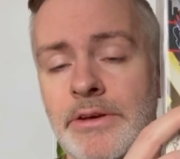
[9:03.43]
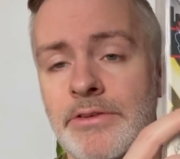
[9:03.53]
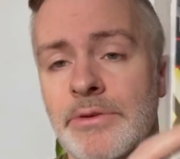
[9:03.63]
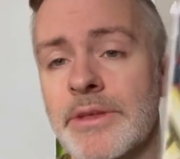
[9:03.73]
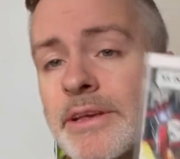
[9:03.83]

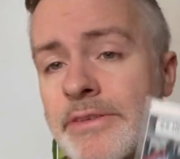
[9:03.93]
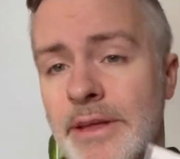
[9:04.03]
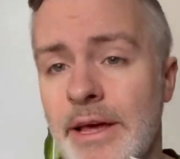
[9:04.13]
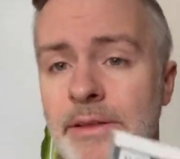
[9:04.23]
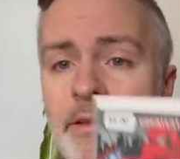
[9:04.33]
So these,
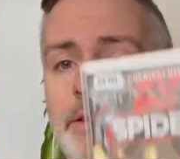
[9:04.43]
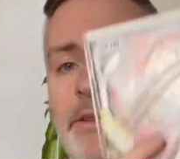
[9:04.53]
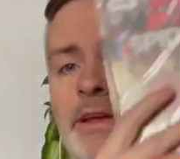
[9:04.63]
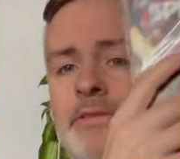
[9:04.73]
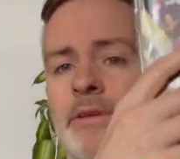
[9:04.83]
I
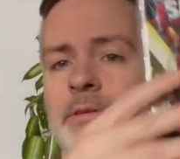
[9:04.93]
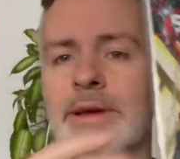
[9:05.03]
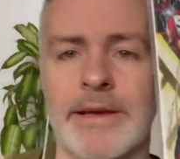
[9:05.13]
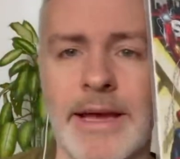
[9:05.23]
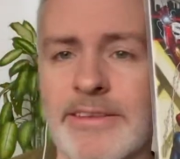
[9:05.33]

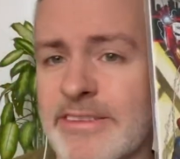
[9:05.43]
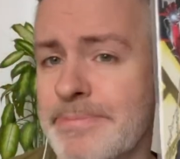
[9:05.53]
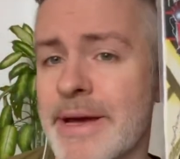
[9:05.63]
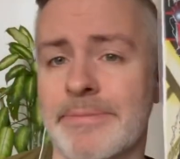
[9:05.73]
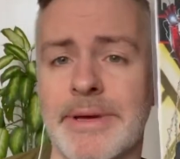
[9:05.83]
guess,
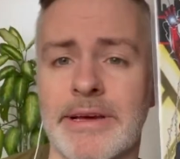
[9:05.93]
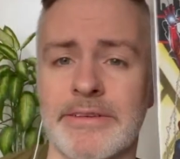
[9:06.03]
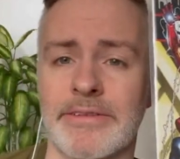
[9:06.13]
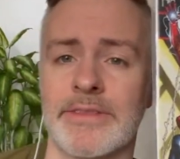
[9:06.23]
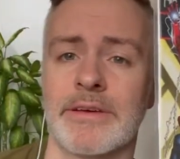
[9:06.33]
spec
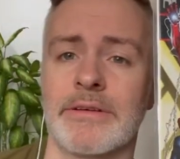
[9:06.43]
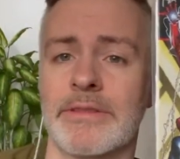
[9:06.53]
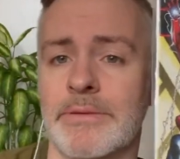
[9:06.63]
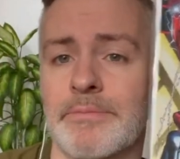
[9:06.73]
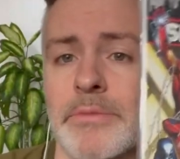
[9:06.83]
because of
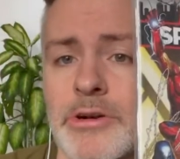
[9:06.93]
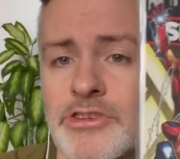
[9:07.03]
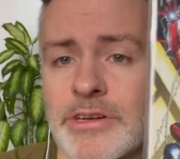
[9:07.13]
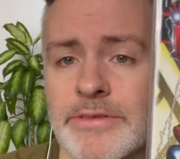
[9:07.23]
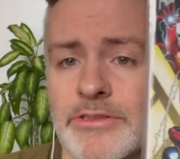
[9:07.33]
the
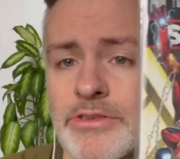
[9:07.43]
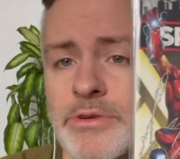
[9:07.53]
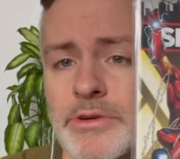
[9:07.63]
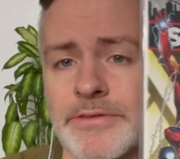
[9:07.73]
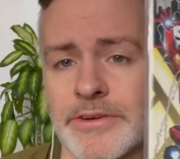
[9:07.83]
merging of the two
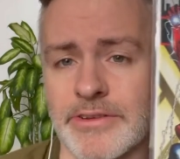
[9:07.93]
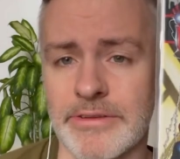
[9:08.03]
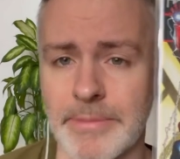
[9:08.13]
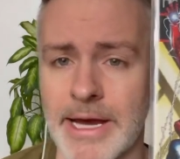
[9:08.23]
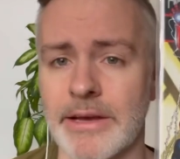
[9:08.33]

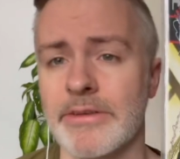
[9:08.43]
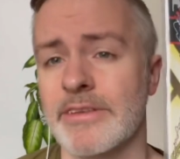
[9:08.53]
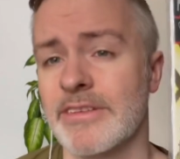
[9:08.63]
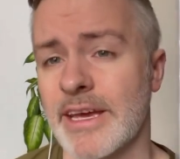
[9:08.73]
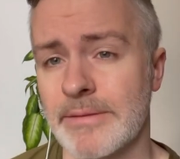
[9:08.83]
universes,
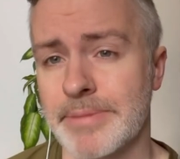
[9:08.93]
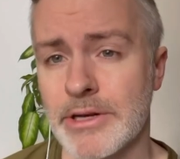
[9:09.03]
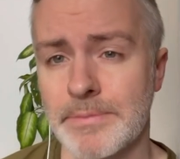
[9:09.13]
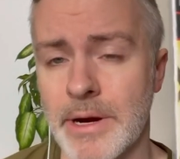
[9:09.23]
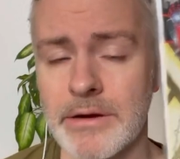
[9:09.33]
Miles and
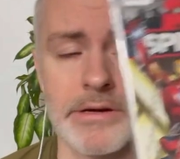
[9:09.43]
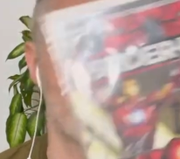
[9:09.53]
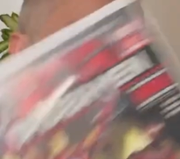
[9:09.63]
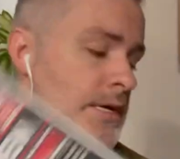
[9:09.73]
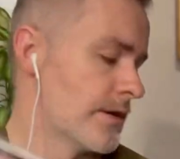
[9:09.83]
Peter
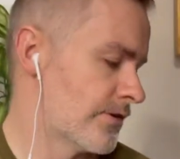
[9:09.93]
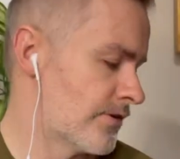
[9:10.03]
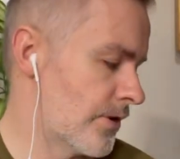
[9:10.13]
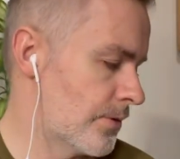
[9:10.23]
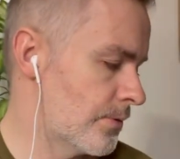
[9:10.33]
Parker.
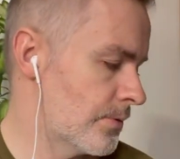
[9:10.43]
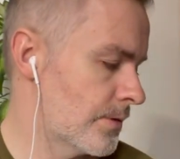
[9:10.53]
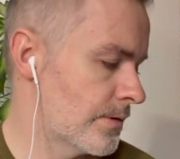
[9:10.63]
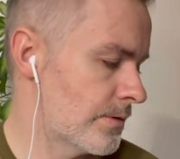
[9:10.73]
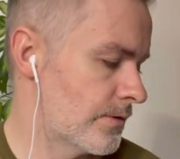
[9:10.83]
So
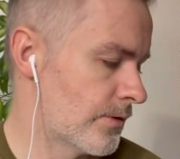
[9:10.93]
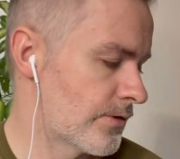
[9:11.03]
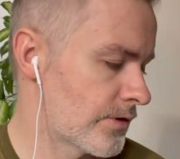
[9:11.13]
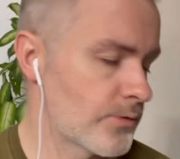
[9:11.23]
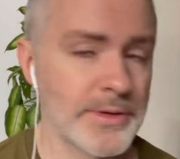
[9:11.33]
those
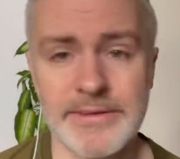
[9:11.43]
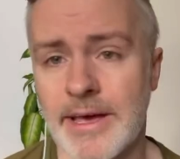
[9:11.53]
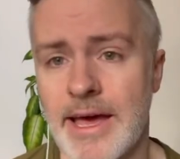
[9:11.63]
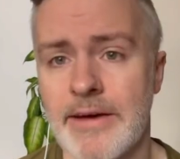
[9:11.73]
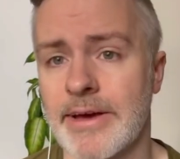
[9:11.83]
are good ones to
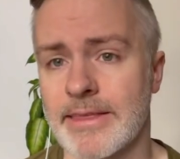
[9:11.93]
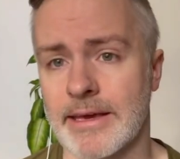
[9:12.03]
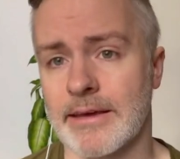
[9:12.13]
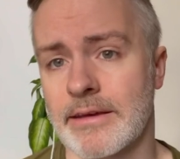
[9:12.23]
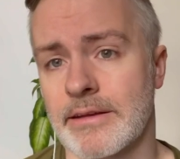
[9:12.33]
have, I
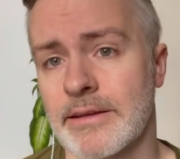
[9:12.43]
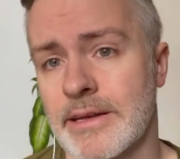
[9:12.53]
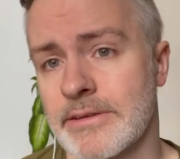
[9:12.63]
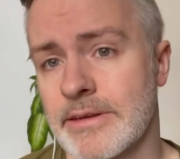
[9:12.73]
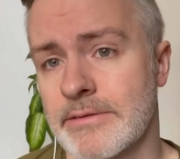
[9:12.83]
think,
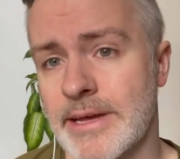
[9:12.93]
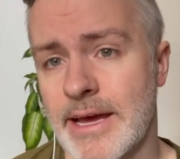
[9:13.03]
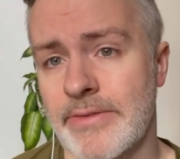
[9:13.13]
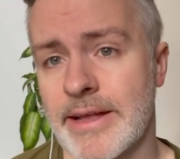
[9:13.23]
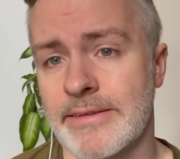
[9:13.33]
and to
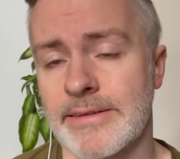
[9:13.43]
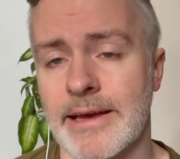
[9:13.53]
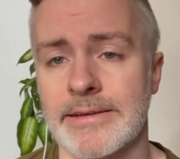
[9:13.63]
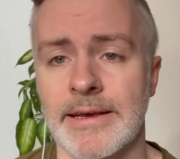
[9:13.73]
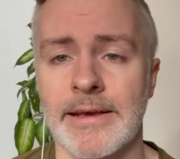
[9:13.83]
have that set.